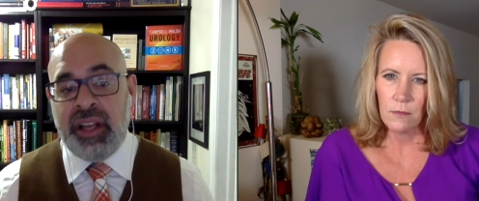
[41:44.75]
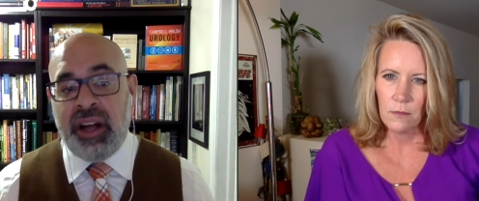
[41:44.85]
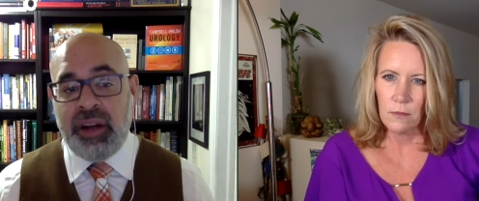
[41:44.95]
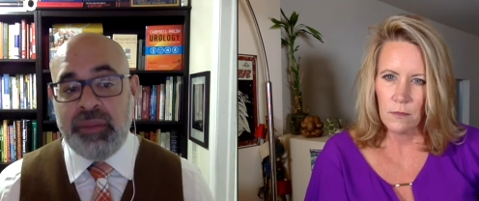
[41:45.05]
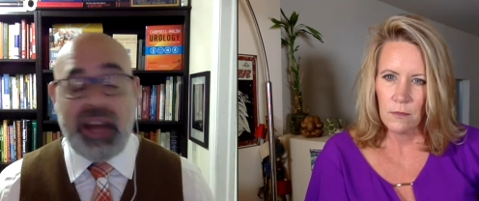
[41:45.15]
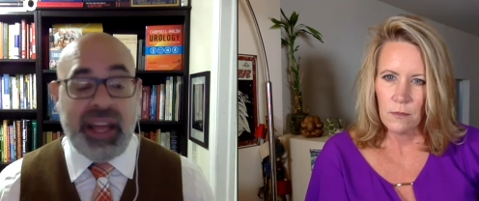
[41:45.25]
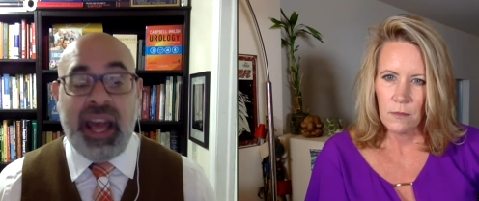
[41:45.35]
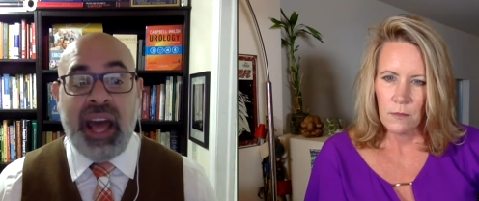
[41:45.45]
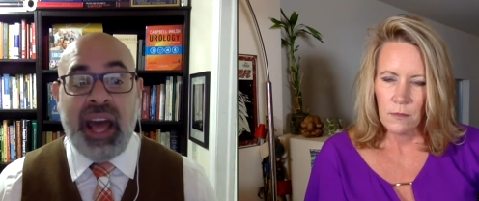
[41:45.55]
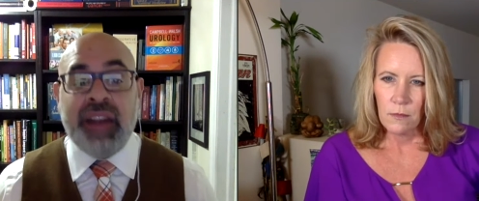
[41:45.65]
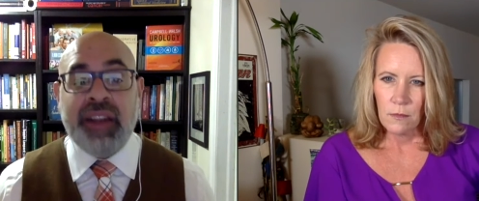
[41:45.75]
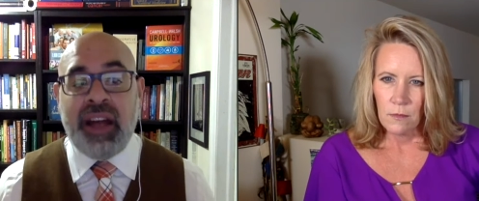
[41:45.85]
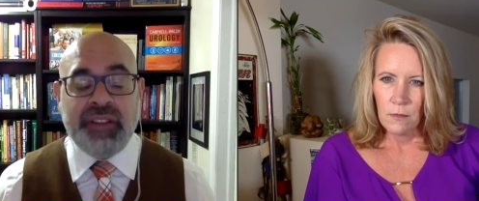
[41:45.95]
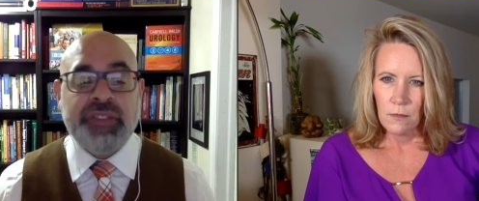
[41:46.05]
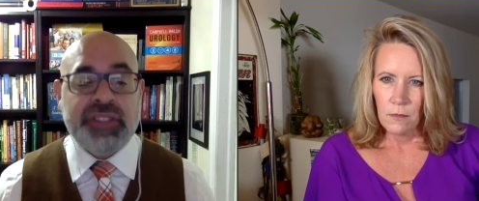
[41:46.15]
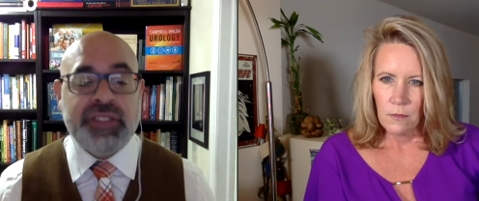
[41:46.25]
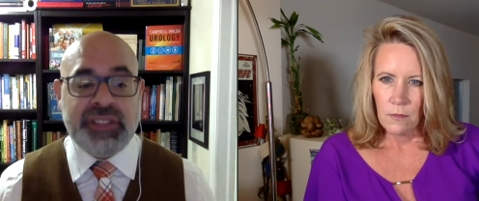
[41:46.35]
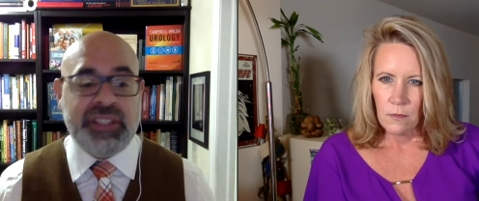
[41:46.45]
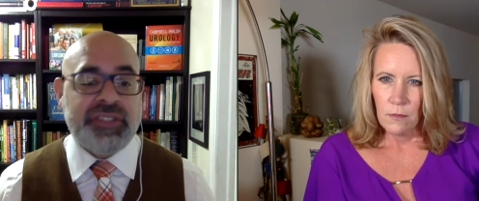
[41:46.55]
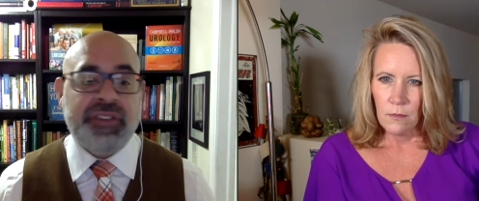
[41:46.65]
Speaker 1: Um, I had it. I have liver
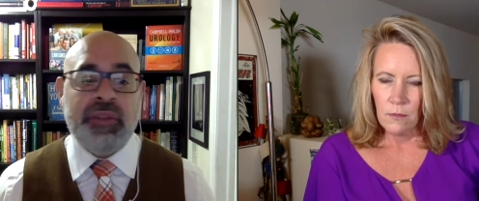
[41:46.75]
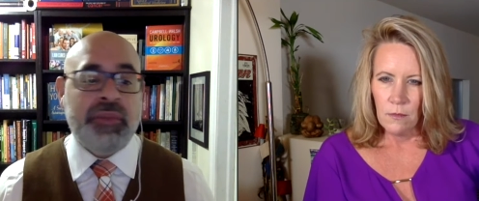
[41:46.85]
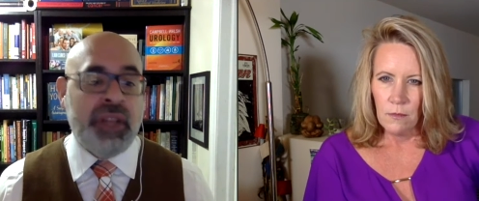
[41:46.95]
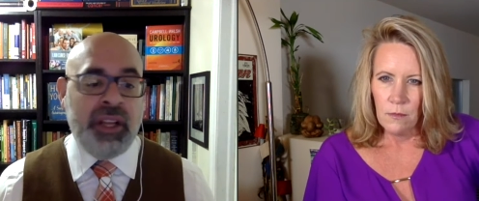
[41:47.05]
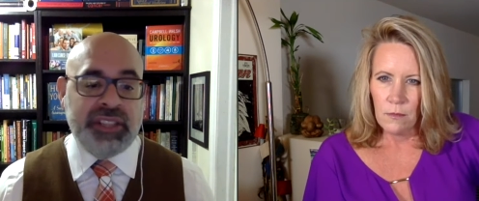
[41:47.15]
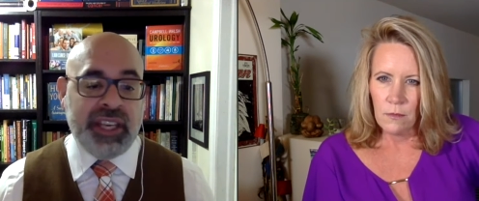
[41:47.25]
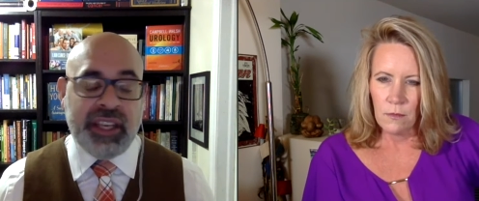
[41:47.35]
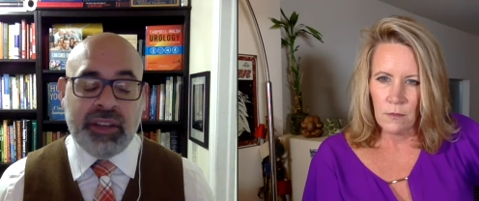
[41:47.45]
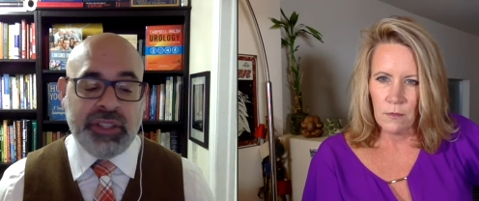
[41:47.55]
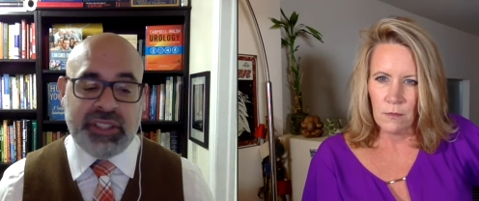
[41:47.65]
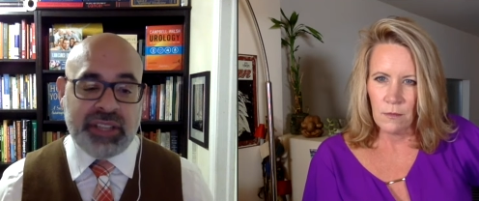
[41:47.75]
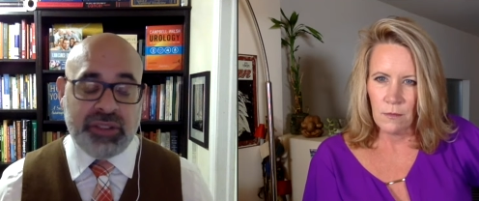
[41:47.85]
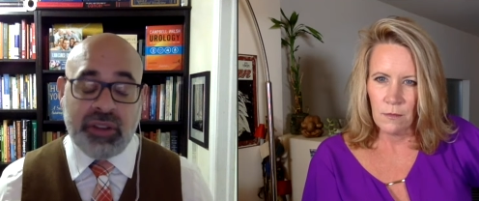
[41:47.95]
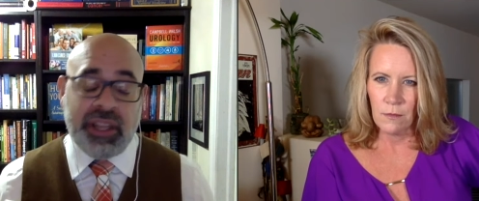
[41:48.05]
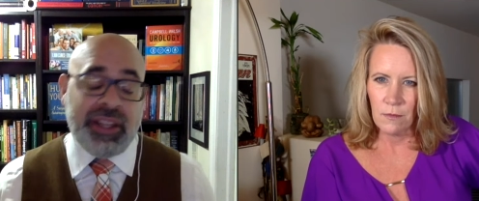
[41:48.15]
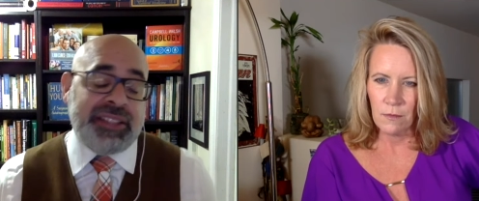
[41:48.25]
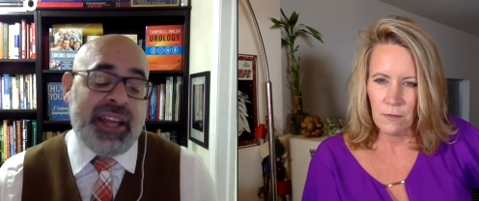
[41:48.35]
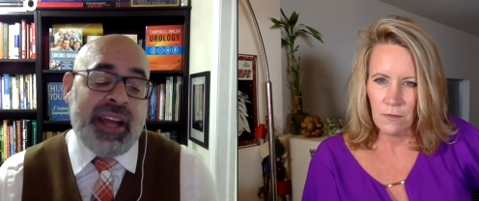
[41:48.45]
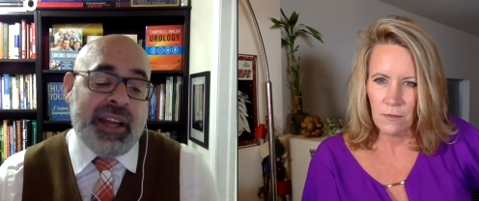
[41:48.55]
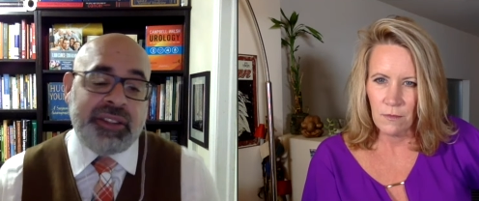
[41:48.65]
disease from taking green tea extract. Again,
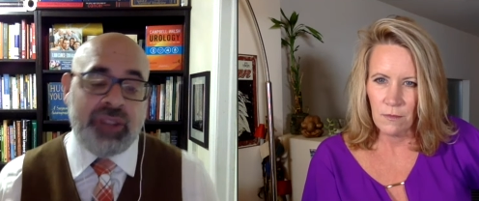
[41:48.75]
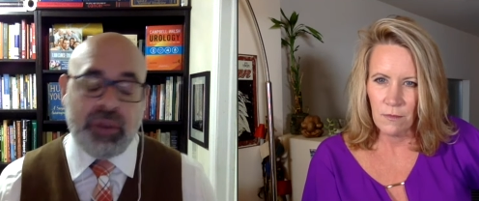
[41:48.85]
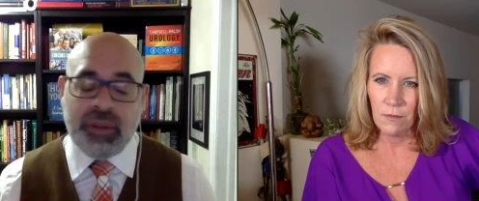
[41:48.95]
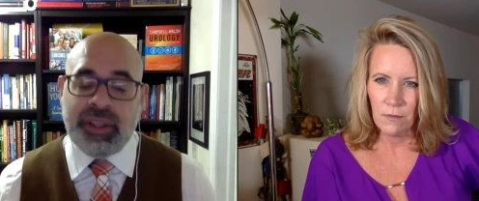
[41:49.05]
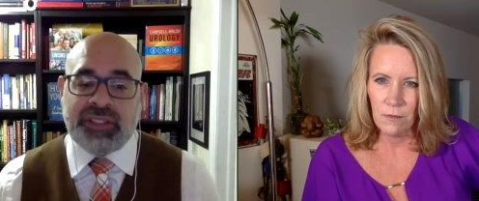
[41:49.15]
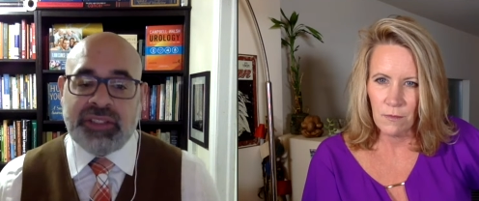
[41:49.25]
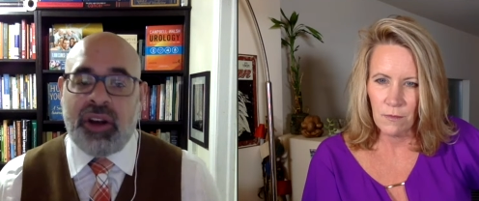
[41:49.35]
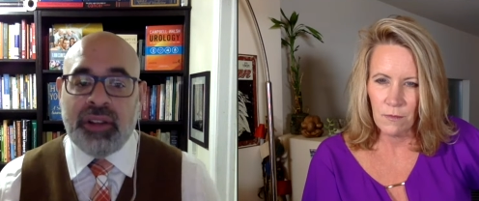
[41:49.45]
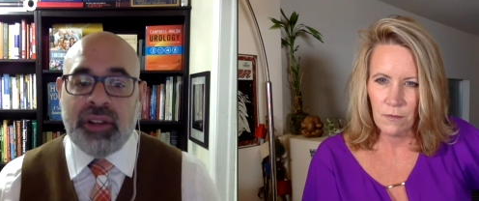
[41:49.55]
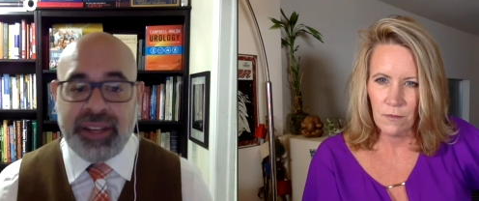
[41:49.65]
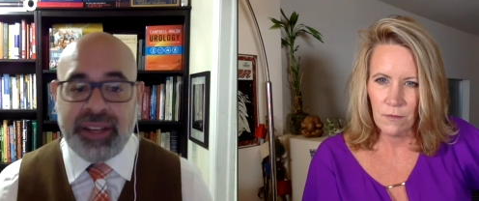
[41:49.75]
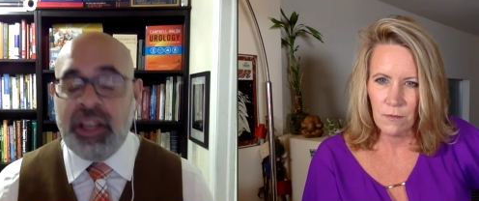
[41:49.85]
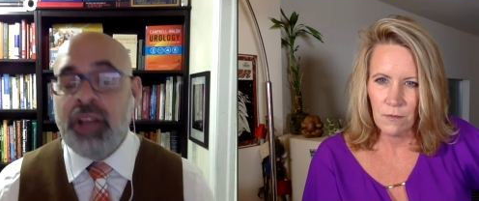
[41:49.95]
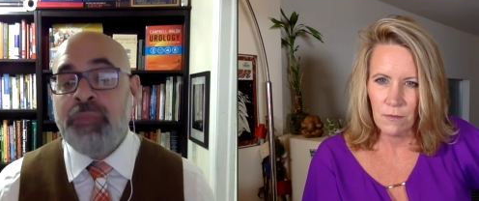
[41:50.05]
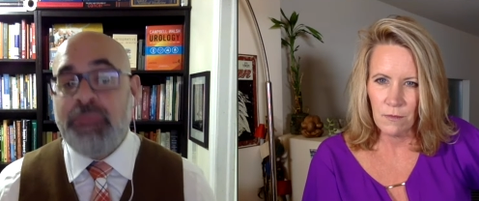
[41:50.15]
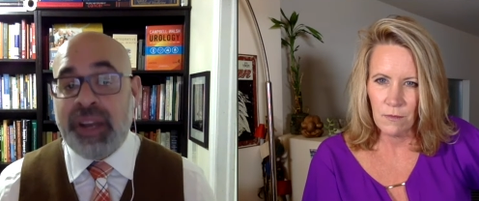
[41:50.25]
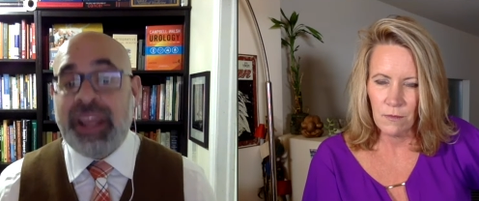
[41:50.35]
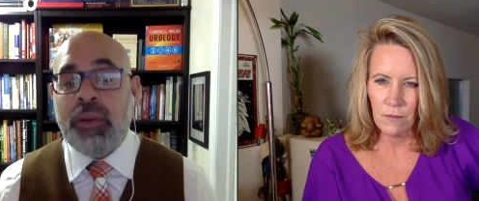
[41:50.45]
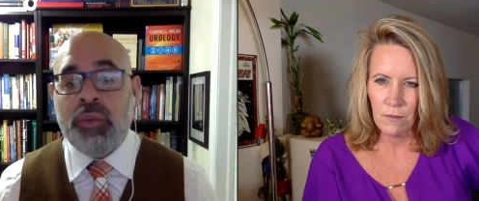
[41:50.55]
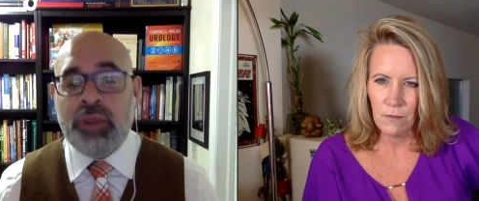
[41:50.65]
that's not anecdotal and that's online, but
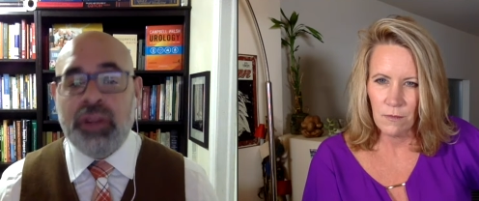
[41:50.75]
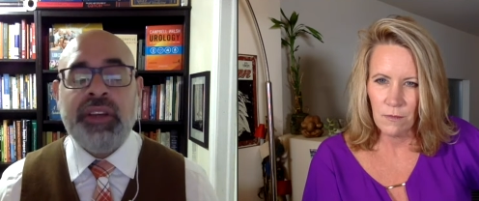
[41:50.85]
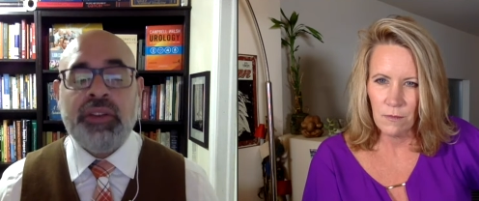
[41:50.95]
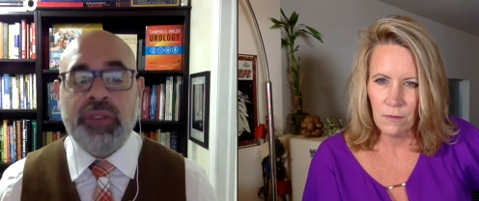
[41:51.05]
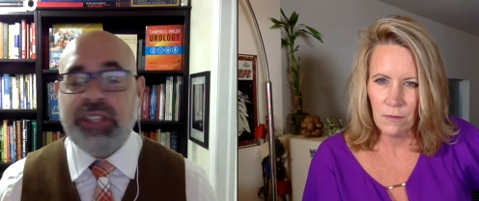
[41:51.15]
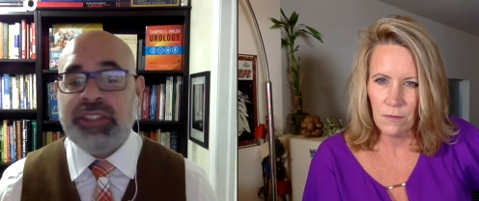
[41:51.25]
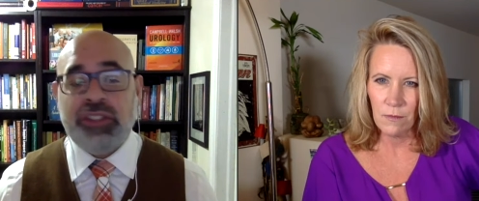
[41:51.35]
it will increase.